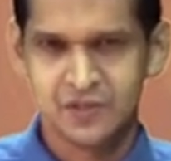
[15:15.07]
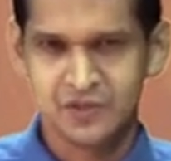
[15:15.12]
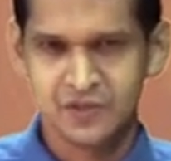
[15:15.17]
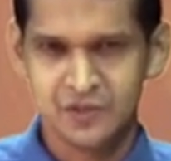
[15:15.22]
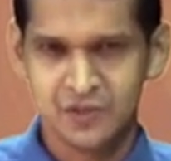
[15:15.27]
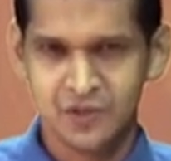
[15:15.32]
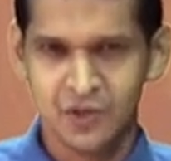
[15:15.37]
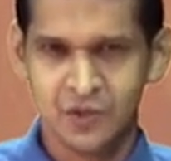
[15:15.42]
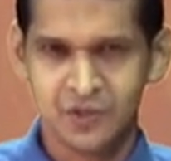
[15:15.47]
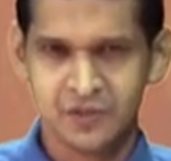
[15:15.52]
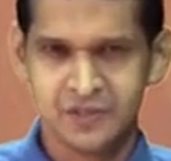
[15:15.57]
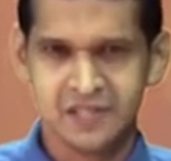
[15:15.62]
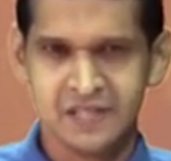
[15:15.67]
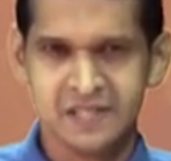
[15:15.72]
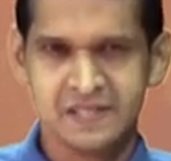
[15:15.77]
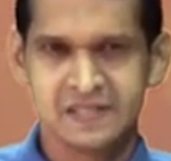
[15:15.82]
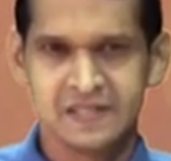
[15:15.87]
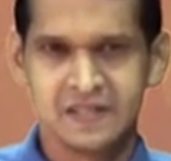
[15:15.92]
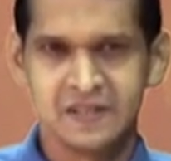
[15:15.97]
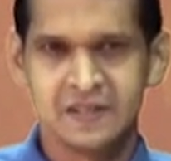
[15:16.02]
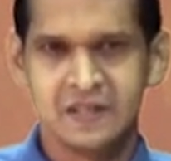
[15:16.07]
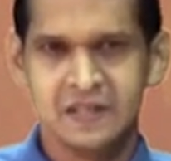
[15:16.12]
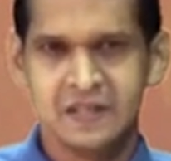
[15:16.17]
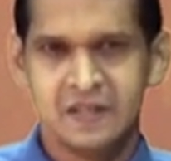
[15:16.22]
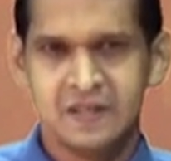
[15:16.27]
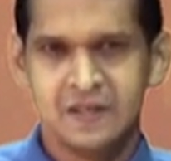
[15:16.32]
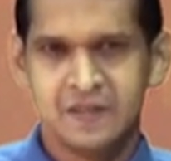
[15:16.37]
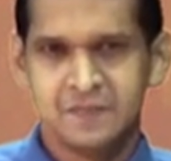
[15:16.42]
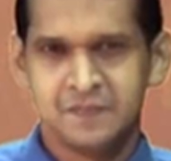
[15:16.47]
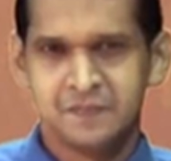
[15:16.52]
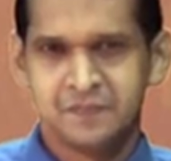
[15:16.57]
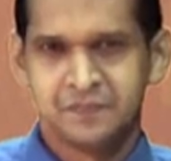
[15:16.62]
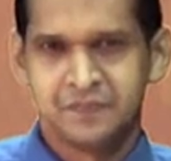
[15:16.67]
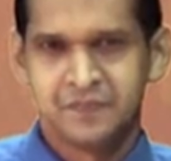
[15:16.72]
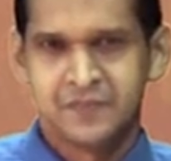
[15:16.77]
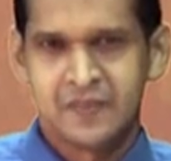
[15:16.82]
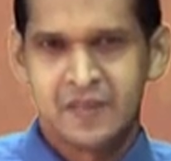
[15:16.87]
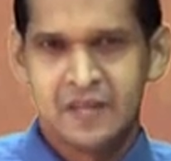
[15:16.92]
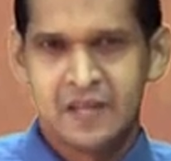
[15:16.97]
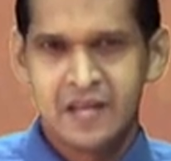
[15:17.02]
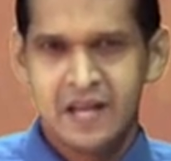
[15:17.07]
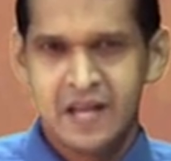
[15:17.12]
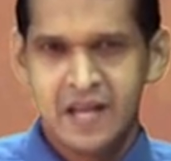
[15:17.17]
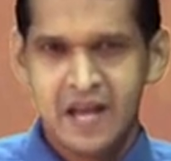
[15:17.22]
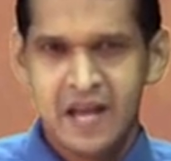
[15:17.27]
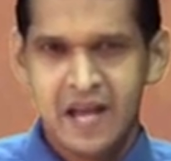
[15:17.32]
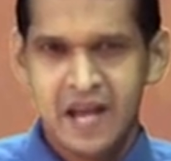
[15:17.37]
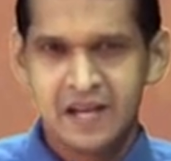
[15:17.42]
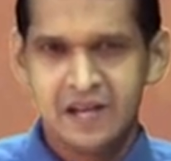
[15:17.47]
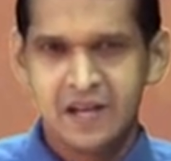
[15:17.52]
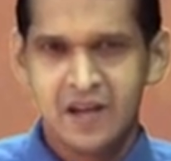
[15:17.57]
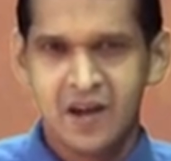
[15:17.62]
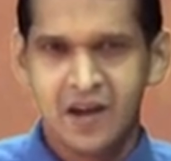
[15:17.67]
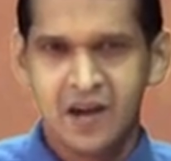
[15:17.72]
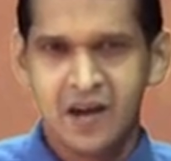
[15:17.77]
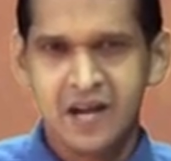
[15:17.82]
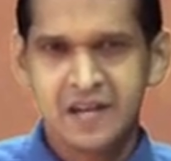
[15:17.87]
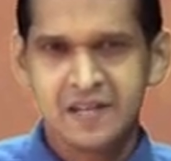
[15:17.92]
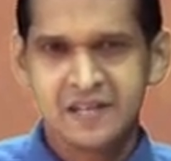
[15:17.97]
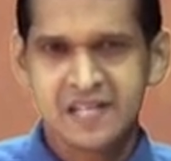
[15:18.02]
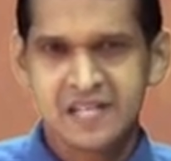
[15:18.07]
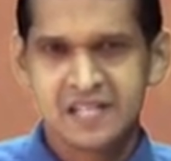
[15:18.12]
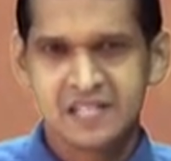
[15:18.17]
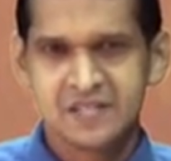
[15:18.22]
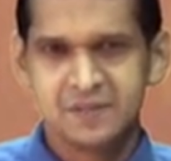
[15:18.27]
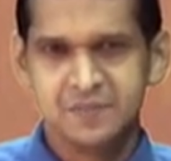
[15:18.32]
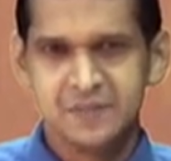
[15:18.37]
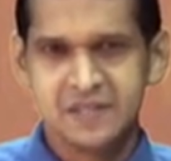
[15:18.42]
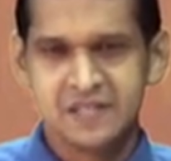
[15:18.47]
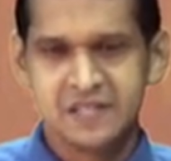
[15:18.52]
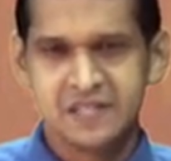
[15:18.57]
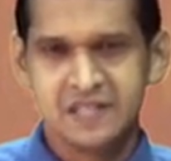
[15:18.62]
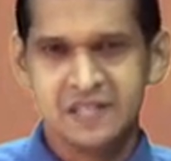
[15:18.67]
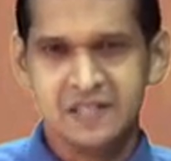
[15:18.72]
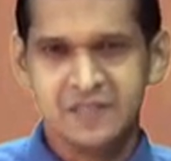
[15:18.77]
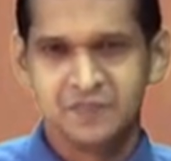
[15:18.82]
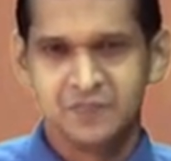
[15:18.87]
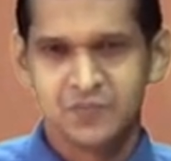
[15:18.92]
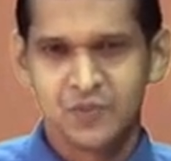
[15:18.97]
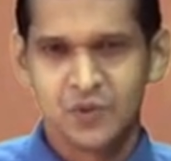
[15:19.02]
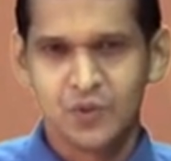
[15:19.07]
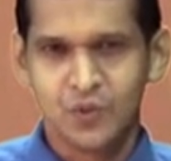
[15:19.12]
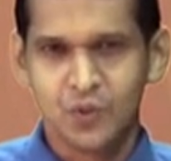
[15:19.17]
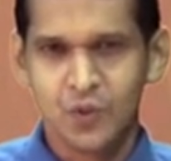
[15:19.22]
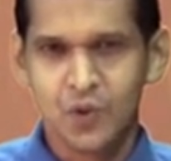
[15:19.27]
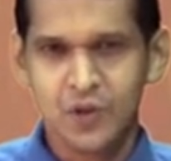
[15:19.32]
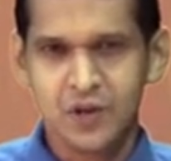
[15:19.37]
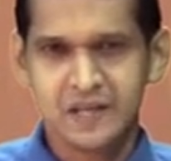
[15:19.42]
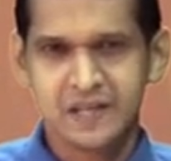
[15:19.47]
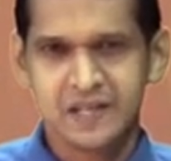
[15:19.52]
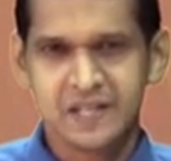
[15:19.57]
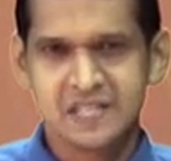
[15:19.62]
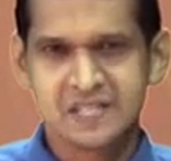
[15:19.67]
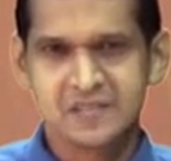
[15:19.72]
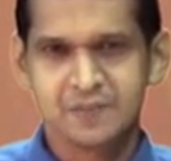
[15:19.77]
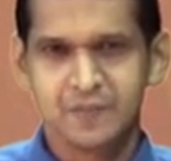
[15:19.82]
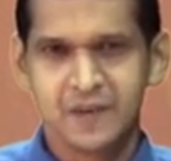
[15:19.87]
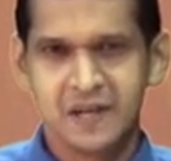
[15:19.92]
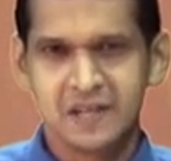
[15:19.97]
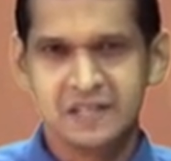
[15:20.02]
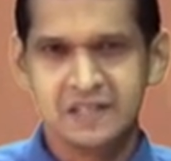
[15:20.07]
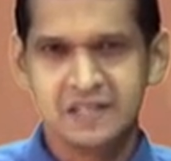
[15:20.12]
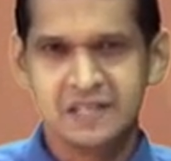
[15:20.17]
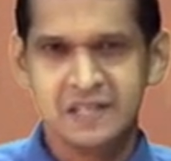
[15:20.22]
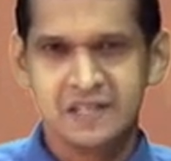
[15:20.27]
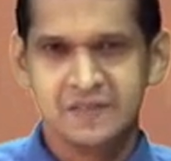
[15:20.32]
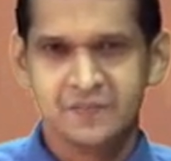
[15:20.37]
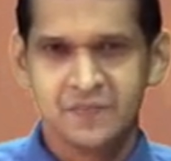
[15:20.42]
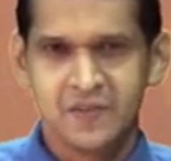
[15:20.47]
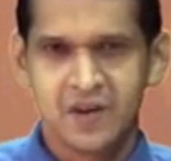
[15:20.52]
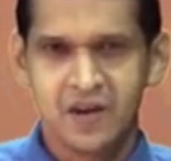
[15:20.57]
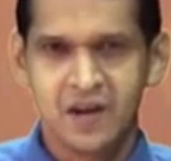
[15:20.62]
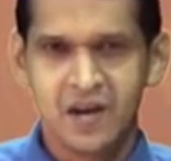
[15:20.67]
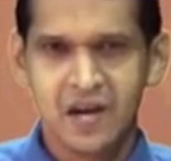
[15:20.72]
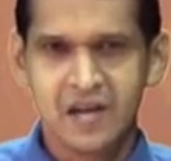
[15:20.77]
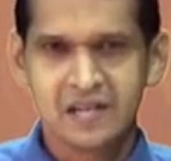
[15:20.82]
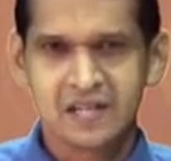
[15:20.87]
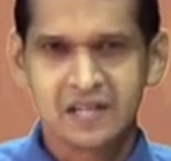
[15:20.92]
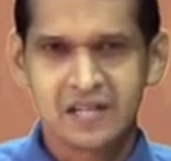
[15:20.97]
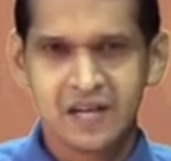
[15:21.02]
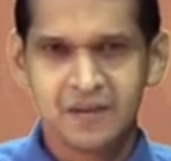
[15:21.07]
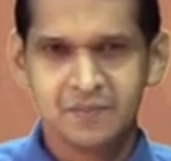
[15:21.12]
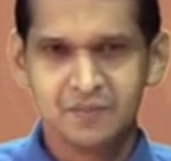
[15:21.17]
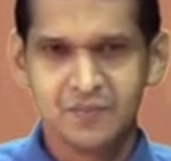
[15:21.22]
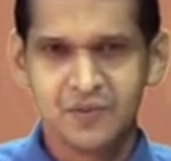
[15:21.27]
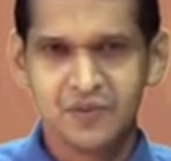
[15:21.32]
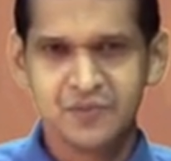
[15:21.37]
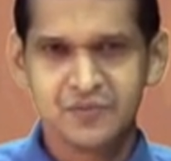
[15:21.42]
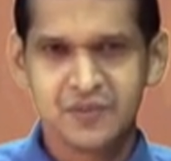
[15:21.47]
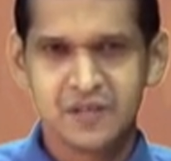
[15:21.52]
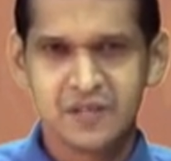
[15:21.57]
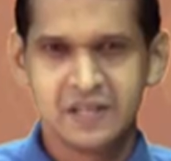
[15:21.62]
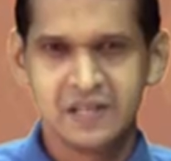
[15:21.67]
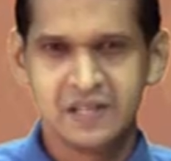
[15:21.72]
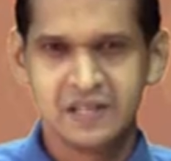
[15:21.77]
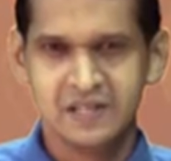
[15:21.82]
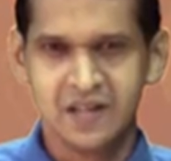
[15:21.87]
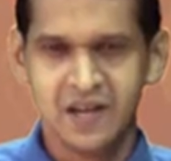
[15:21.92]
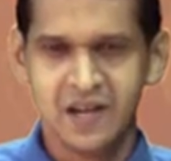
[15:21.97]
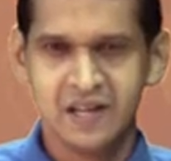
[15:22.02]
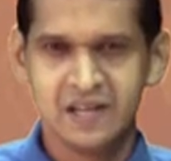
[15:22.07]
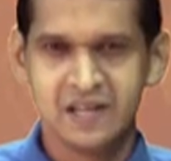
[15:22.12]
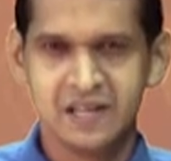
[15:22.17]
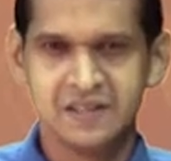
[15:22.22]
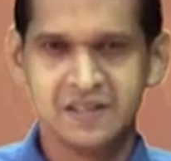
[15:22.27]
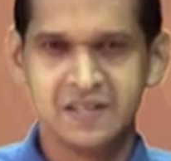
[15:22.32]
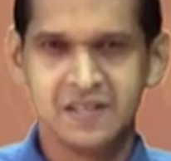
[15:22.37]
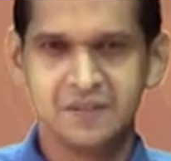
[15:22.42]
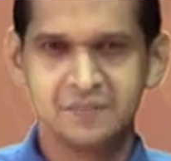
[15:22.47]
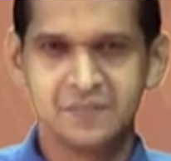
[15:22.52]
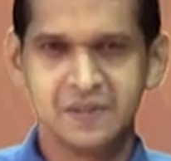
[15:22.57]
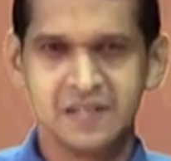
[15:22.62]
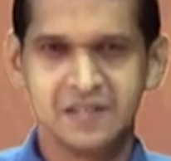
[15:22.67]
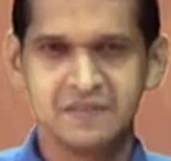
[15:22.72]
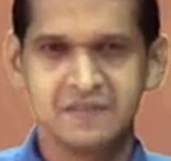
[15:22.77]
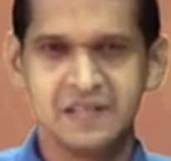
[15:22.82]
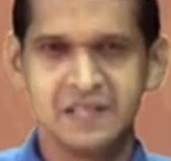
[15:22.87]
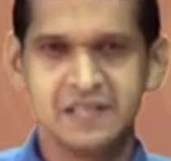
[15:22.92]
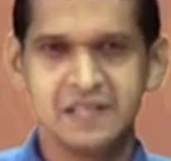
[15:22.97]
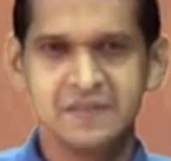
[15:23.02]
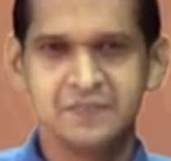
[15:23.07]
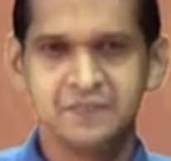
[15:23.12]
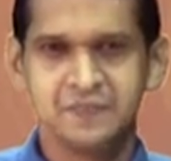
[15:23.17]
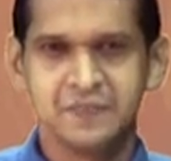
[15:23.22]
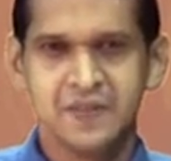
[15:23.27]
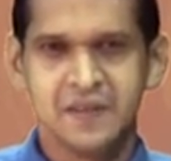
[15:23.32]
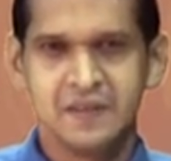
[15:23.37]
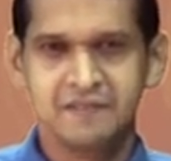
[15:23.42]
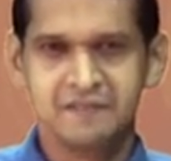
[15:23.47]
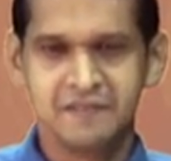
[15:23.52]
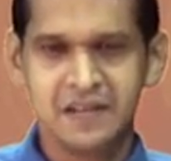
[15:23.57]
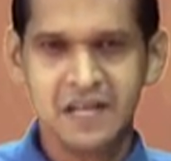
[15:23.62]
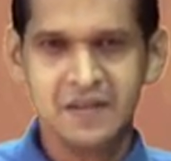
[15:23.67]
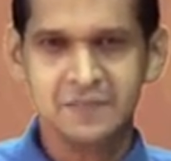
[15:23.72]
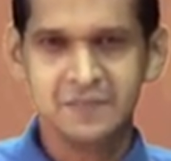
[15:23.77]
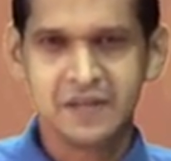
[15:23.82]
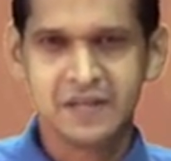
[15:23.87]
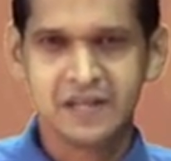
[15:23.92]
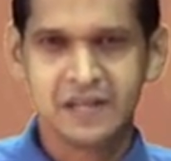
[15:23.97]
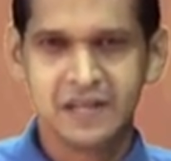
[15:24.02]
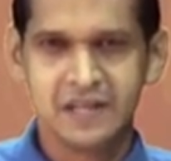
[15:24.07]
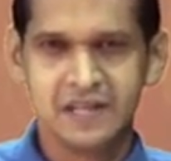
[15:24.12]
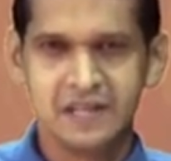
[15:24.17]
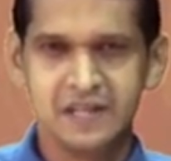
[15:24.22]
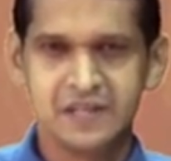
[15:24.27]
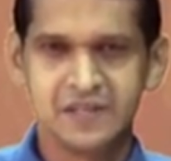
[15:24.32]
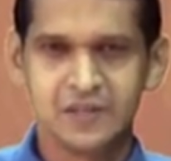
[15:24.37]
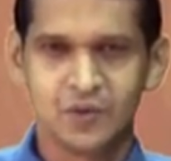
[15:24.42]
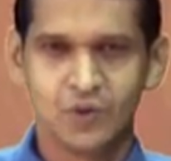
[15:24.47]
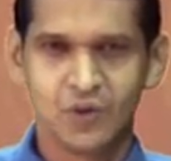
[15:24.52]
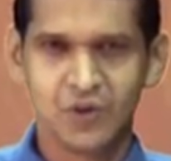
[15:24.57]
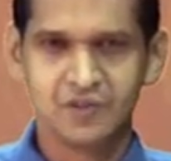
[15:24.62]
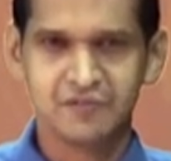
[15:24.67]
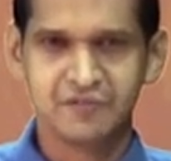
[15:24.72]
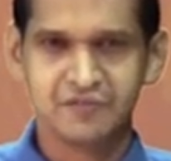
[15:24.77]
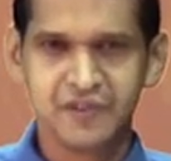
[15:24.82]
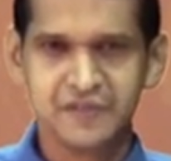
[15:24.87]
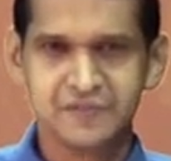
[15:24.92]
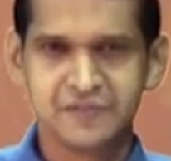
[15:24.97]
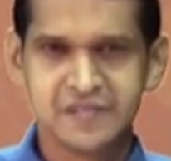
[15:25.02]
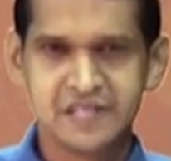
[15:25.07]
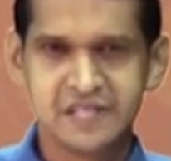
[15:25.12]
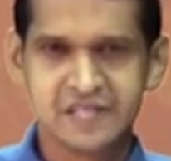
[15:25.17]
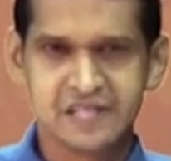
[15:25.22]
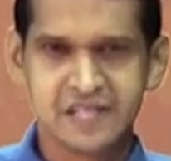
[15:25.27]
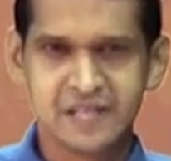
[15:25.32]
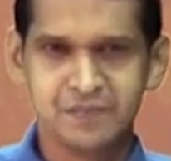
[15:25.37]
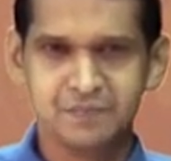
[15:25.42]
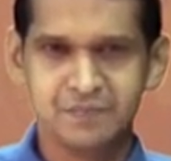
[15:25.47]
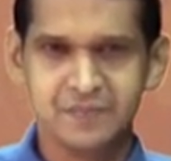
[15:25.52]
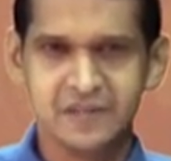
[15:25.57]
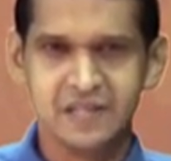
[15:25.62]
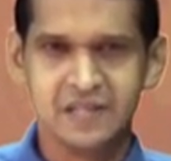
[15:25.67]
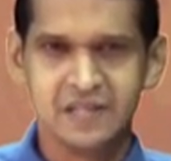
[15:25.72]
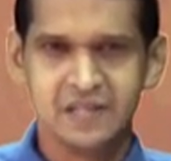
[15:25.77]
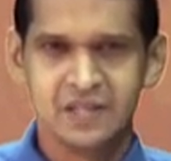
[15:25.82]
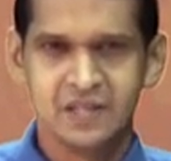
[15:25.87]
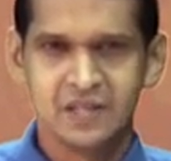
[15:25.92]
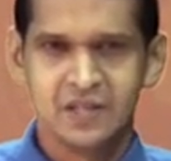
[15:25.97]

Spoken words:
Notice: an art exhibition organized by the Art Club of Nalanda Piriven will be held on 5th December